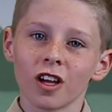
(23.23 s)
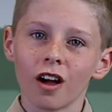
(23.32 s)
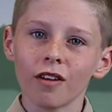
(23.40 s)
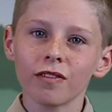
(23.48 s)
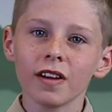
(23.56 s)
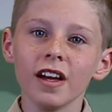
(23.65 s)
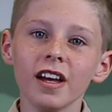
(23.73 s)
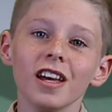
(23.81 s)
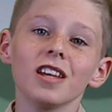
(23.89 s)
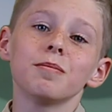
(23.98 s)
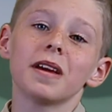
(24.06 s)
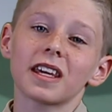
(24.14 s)
off
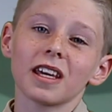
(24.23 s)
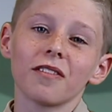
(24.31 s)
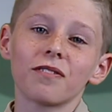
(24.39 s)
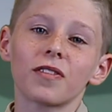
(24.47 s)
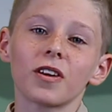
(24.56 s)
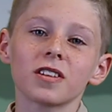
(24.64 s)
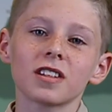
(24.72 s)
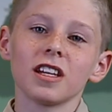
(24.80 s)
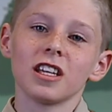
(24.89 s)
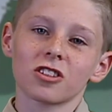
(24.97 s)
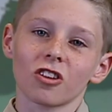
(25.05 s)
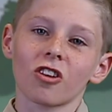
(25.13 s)
is making a first
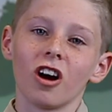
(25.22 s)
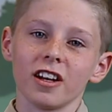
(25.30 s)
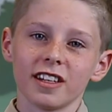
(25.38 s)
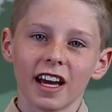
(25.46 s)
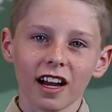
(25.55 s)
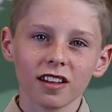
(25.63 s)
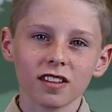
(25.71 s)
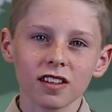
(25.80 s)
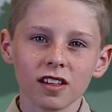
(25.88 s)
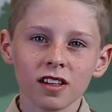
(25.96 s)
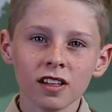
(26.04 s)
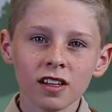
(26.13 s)
initial contact.
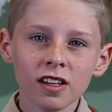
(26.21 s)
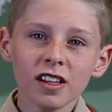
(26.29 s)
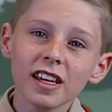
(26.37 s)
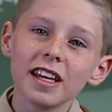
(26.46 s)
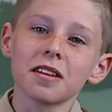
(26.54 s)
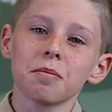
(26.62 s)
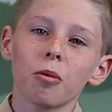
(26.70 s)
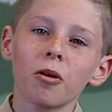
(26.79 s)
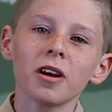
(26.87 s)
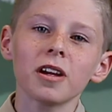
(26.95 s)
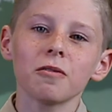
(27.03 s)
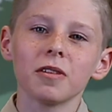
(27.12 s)
It's
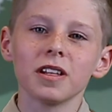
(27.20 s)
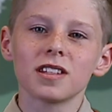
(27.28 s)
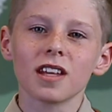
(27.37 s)
important when